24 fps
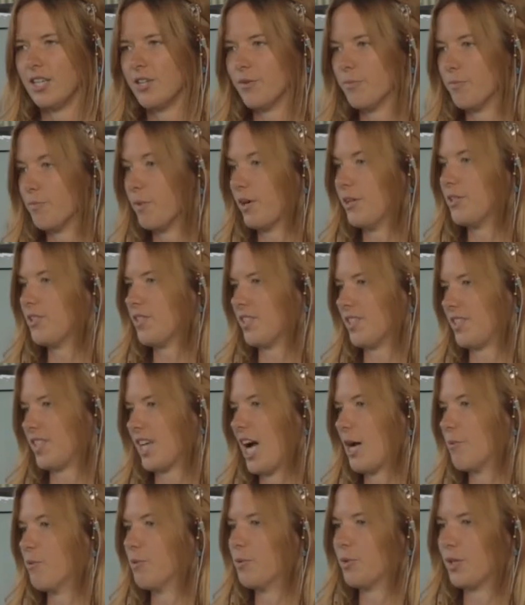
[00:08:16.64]
most of the
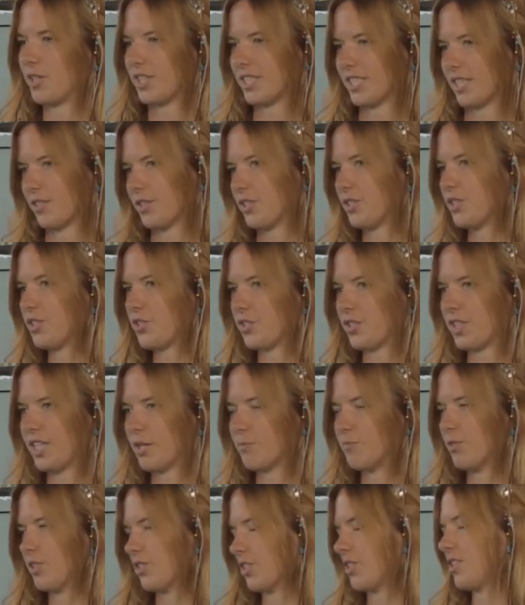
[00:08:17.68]
time we're walking down the street and
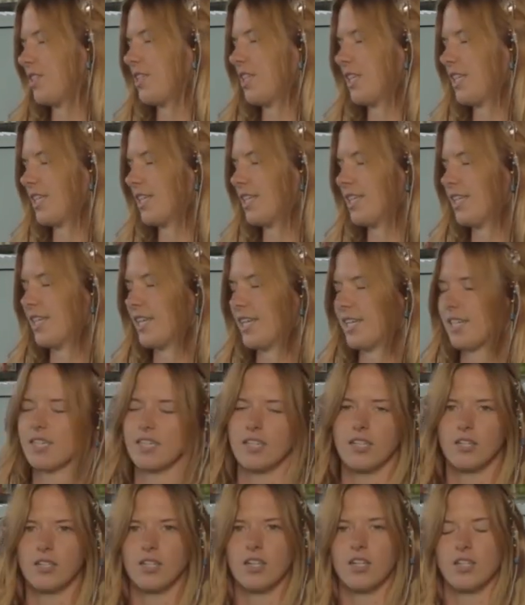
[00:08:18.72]
we're just thinking like,
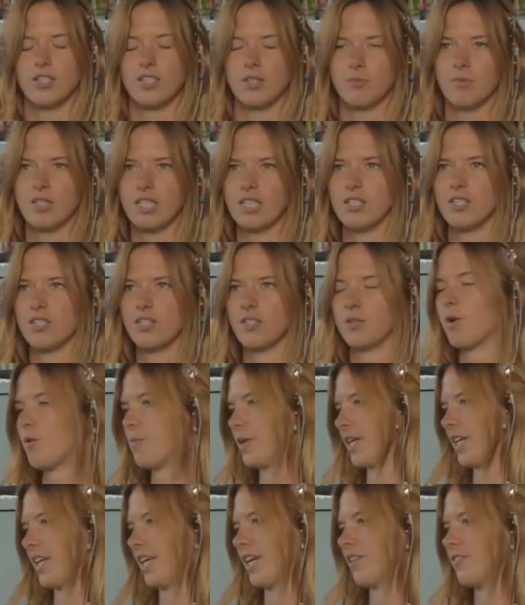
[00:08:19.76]
oh God, I'm really hungry, what am I
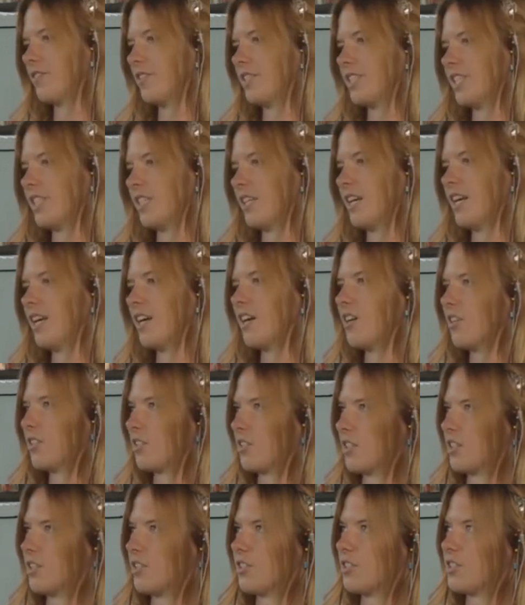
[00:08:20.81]
gonna get for dinner? Oh
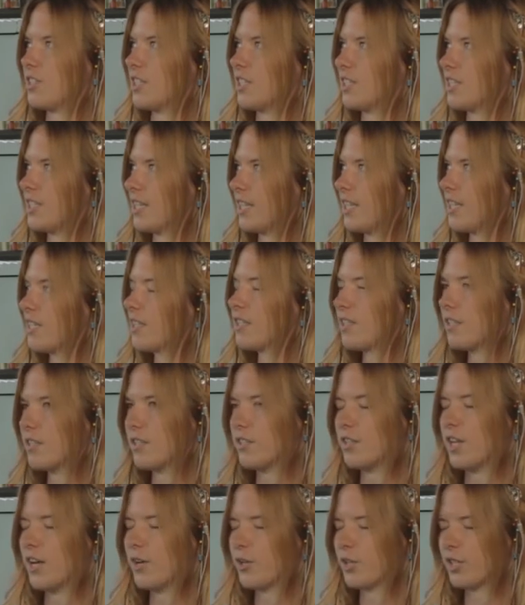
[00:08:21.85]
God, there's like
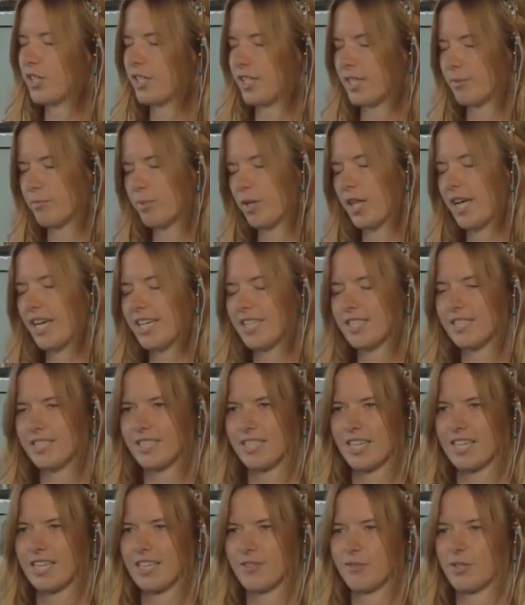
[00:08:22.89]
no clean plates
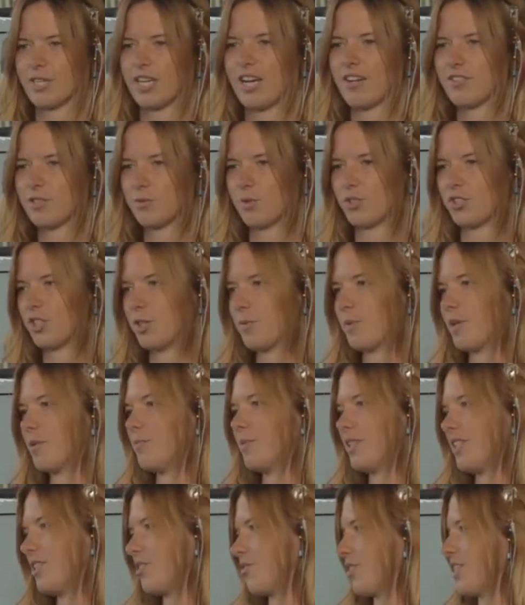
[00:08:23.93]
and I'm gonna have to wash up and I'm
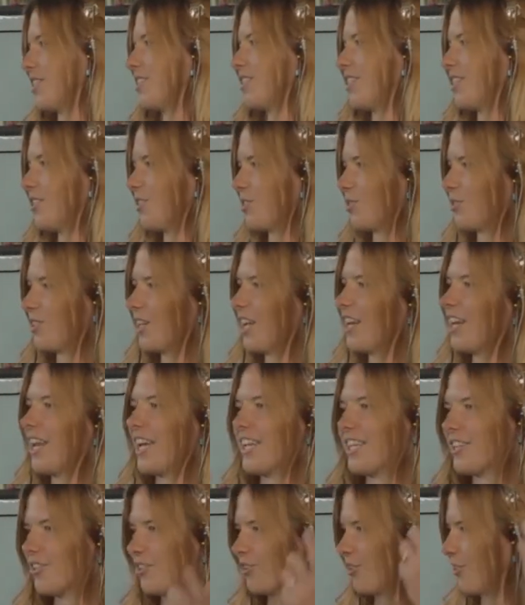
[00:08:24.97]
really stressed. And I just, and like you're,